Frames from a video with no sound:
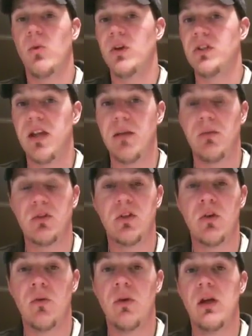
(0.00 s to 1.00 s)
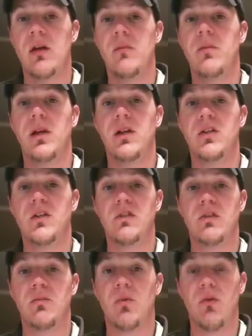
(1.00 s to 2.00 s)
Wasn't able to because of
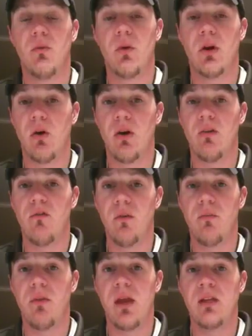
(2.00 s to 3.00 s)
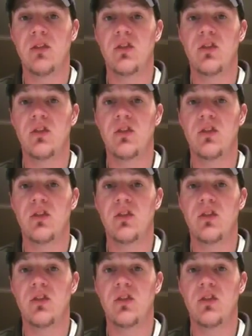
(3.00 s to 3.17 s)
some recurring foot pain.